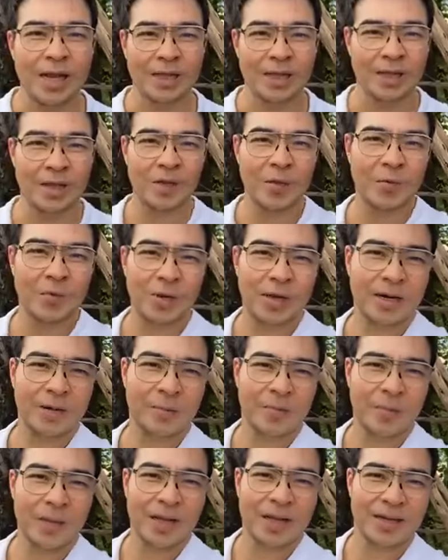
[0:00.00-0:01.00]
a third one
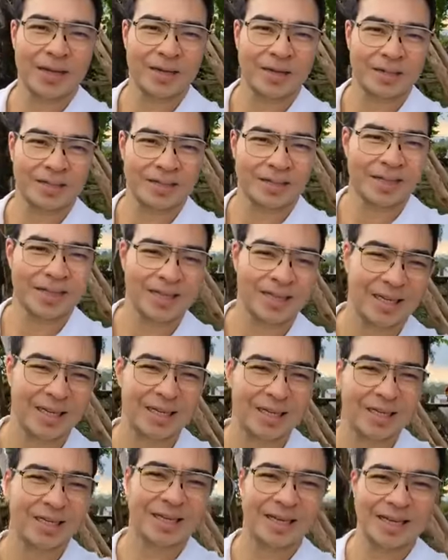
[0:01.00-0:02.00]

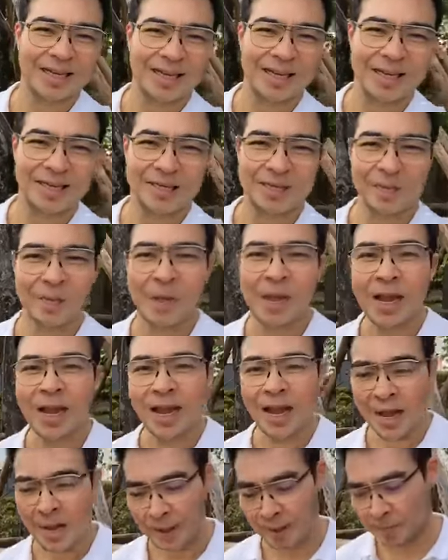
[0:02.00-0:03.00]
in case
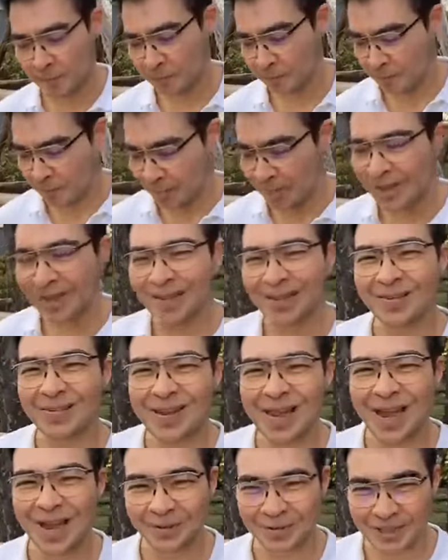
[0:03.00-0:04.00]

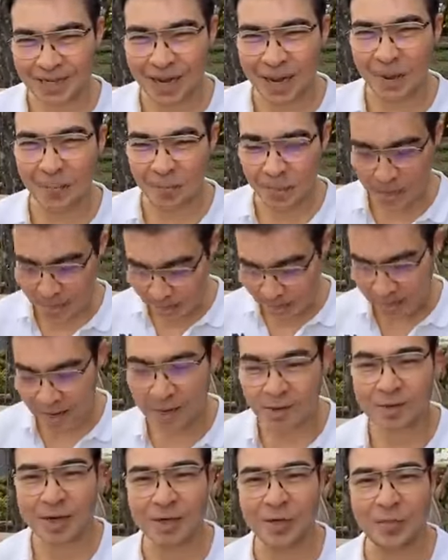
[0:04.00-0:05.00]
we have time.
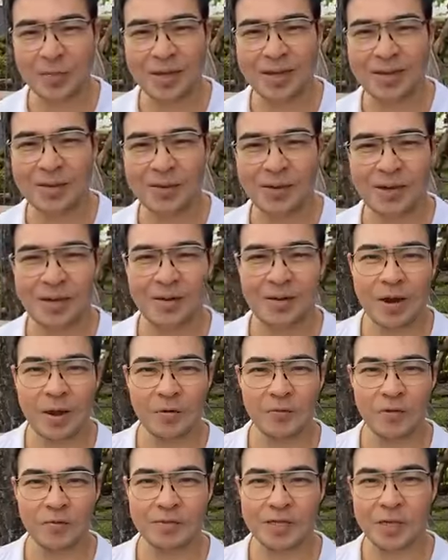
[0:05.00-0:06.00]
I try to be here only
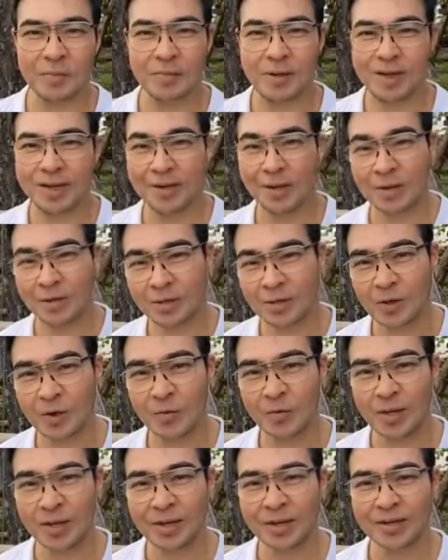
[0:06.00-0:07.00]
around 15 minutes or
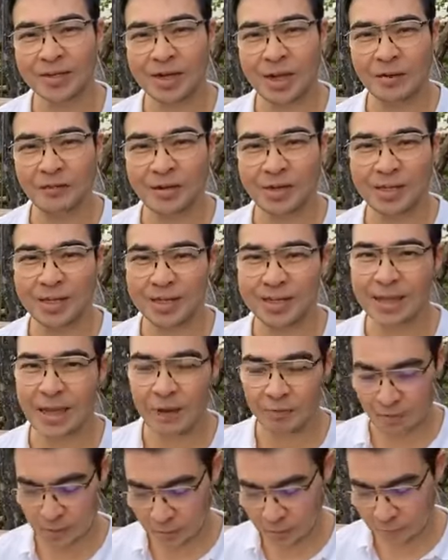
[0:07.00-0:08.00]
so, because after this I
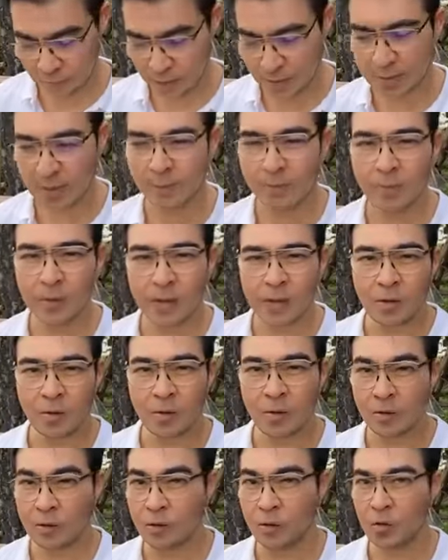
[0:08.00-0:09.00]
have to
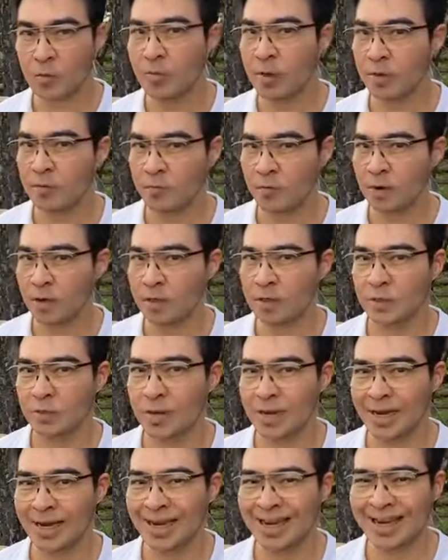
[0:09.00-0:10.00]
go to do my voice
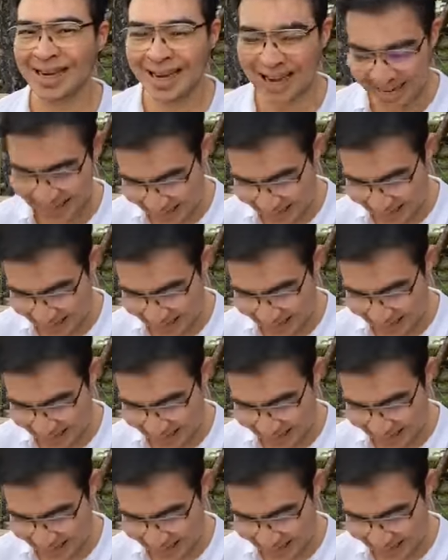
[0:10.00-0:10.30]
training.